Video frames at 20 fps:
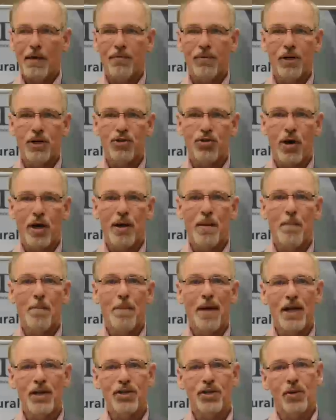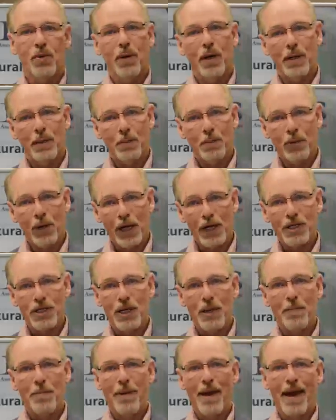we try to measure what price
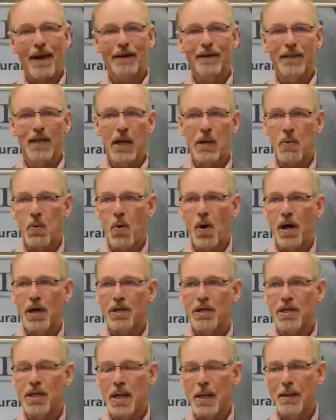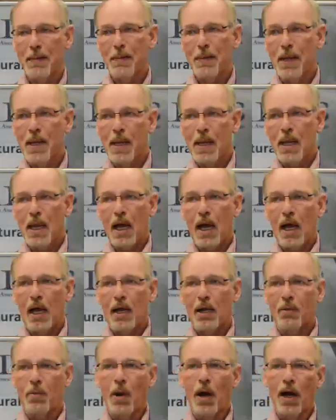impact that was,
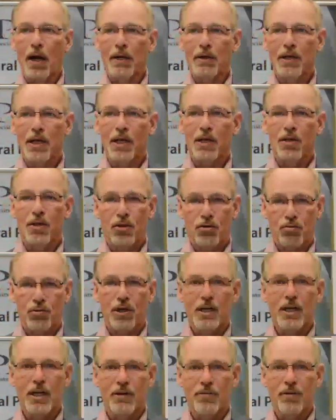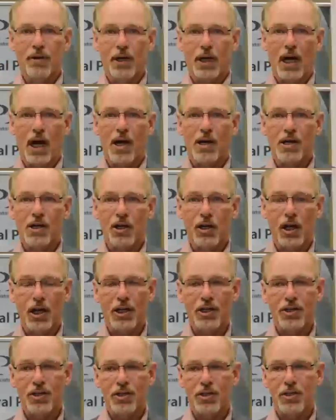I did 3 different
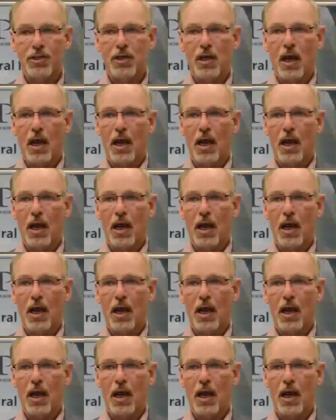calculations.